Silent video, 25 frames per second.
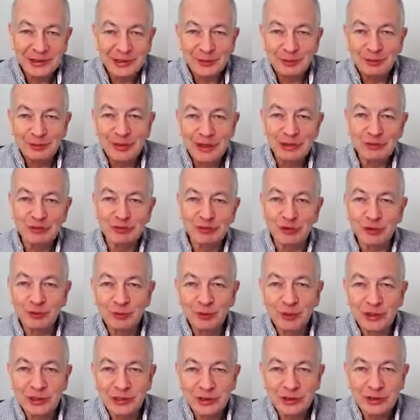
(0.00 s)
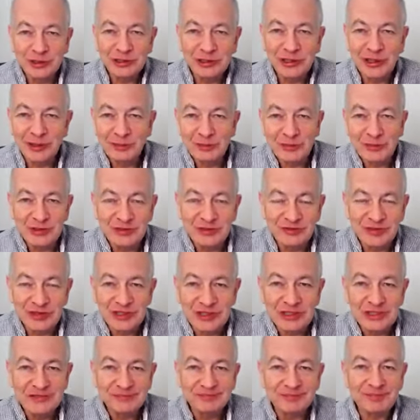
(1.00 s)
bedroom when she comes to
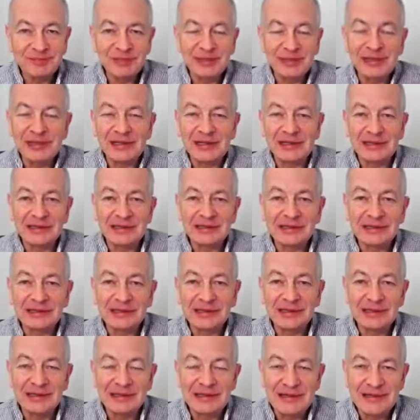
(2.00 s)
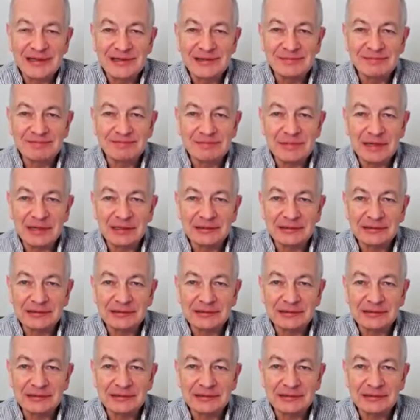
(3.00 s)
visit, and I'm